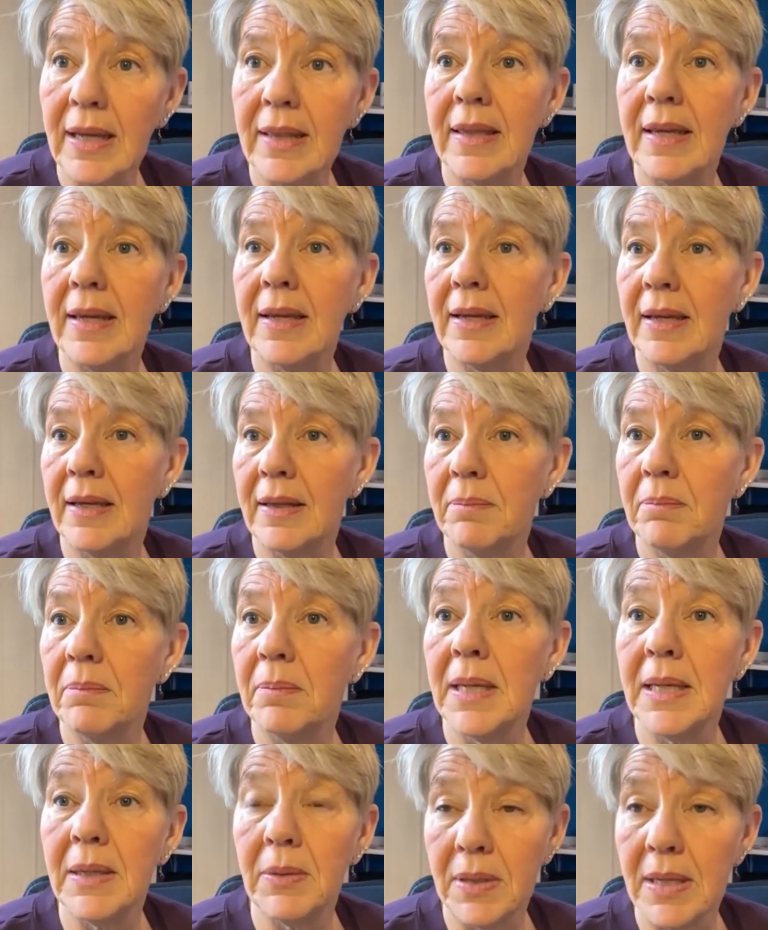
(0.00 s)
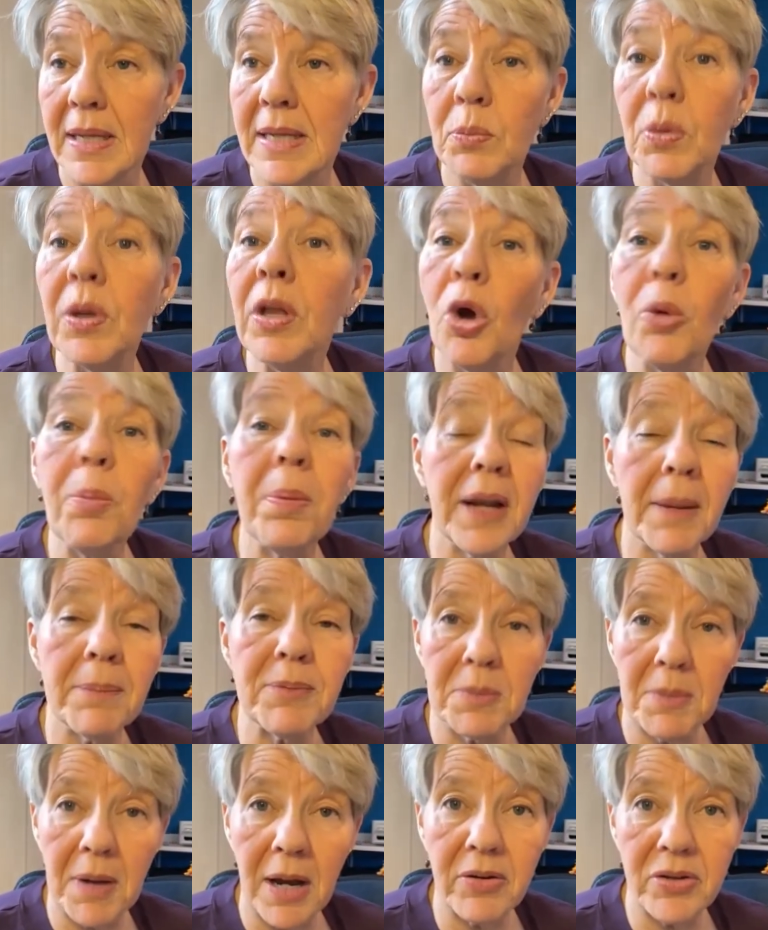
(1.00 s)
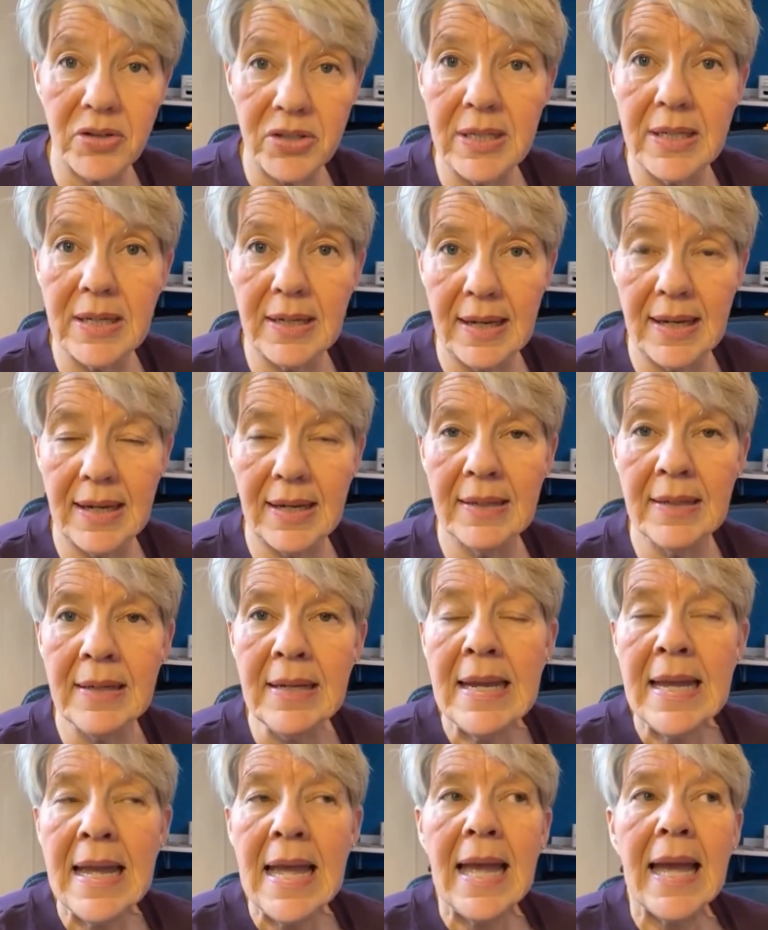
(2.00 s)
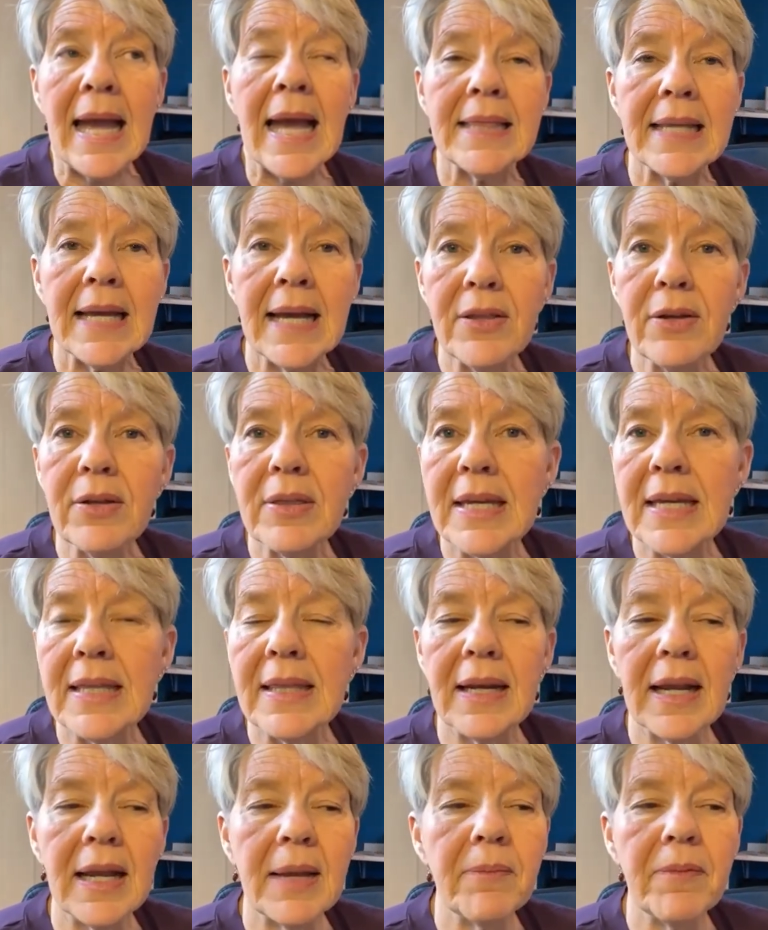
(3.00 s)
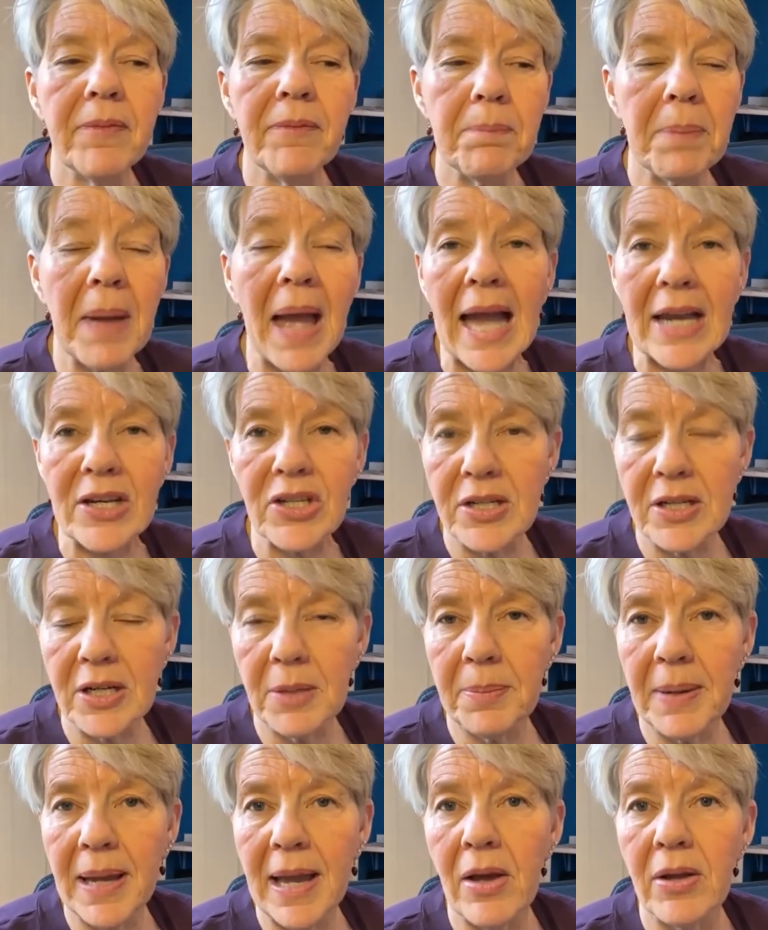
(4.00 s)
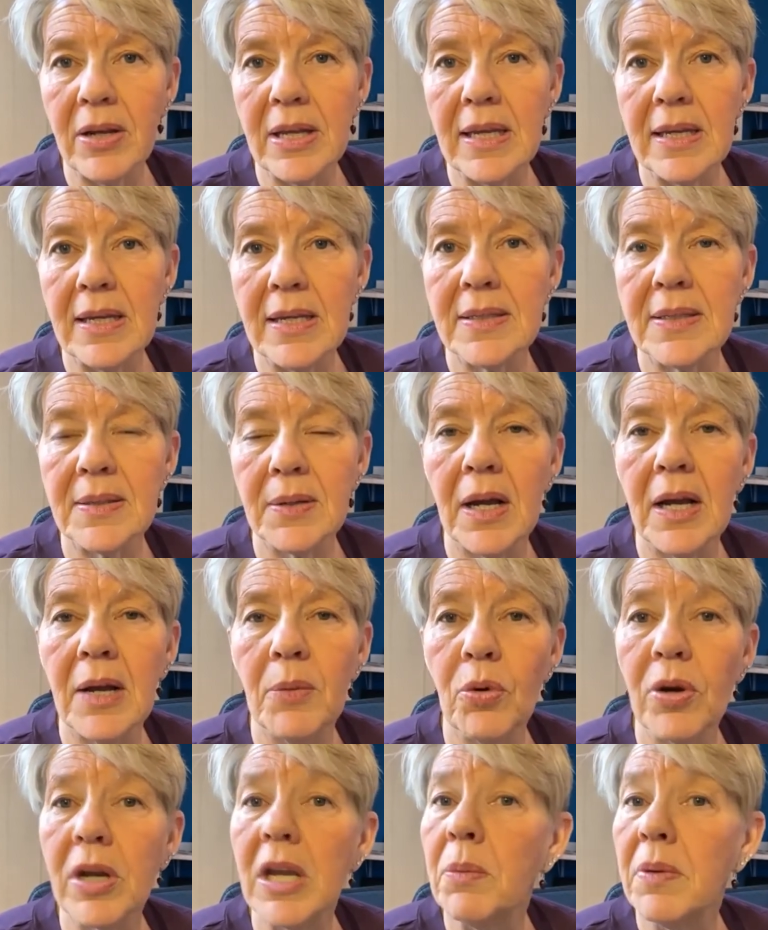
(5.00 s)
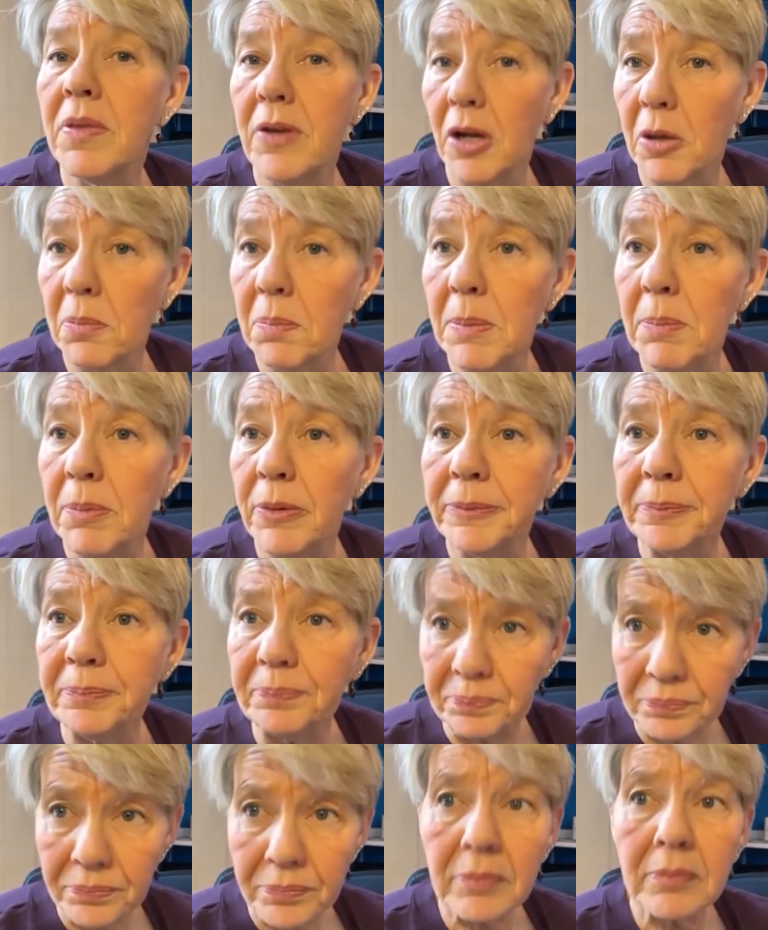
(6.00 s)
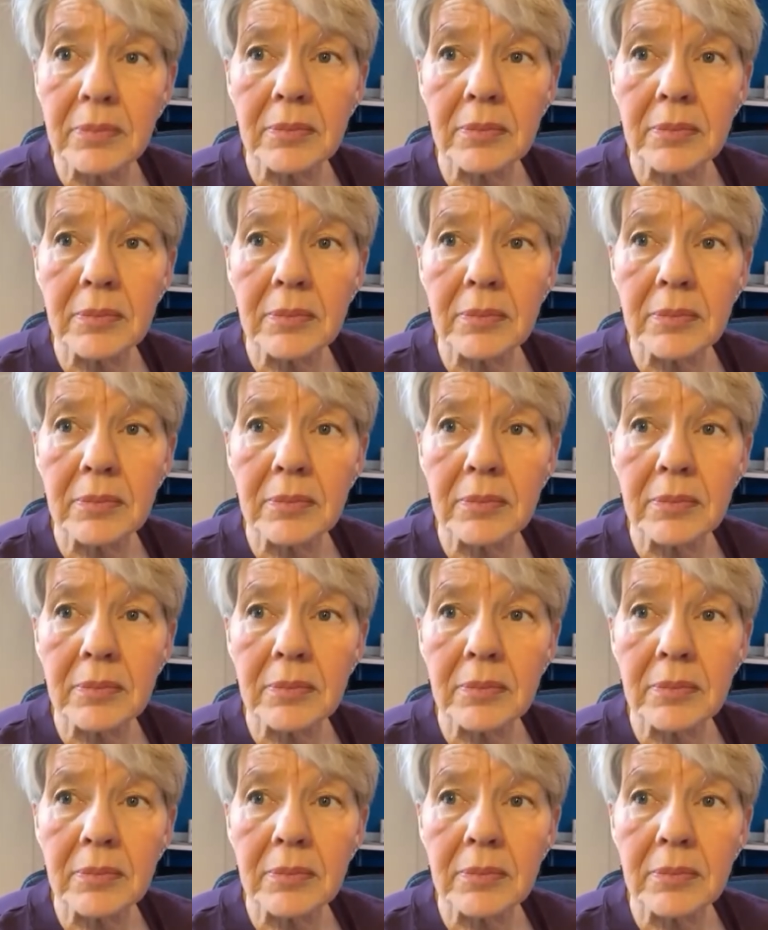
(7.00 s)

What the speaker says: I think it will open up democracy again. And the other thing that I'm passionate about is working with young people.